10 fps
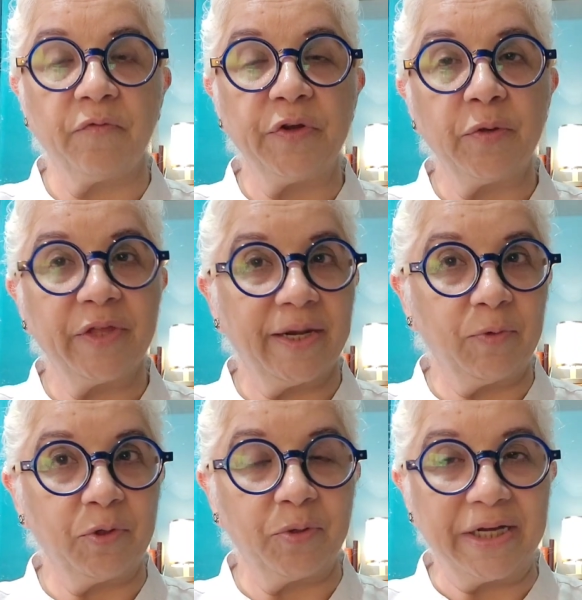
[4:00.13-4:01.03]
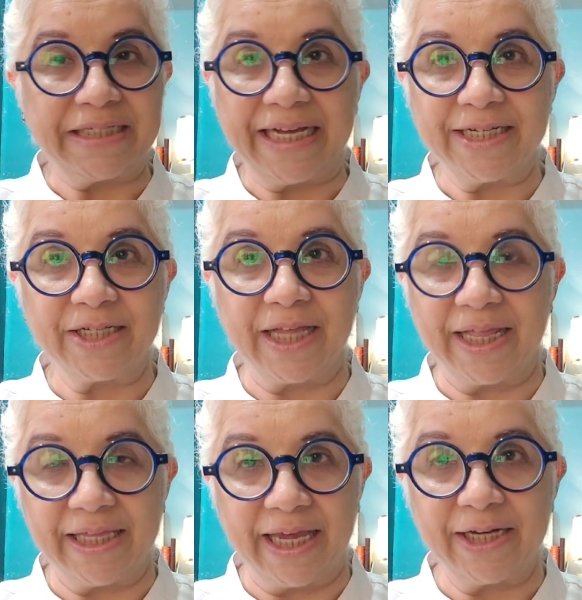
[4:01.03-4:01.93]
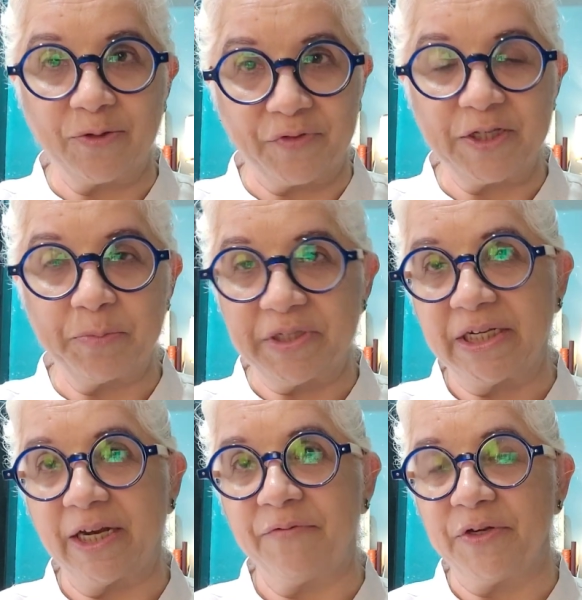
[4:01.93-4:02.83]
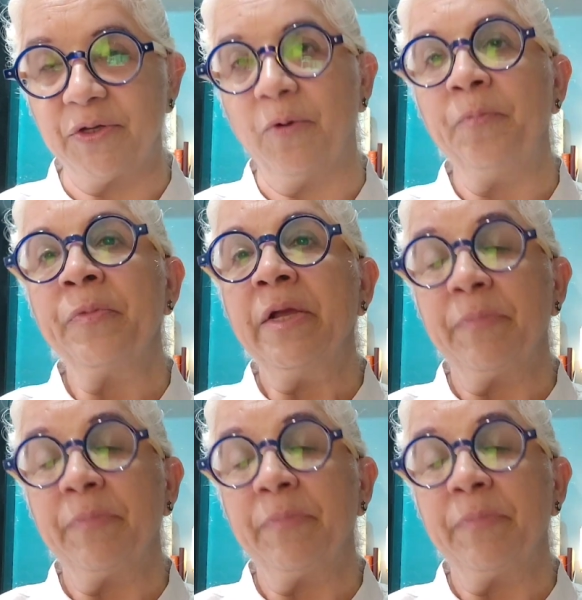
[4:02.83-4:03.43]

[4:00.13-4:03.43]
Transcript: on a video that I'm going to attach at the end of this particular video,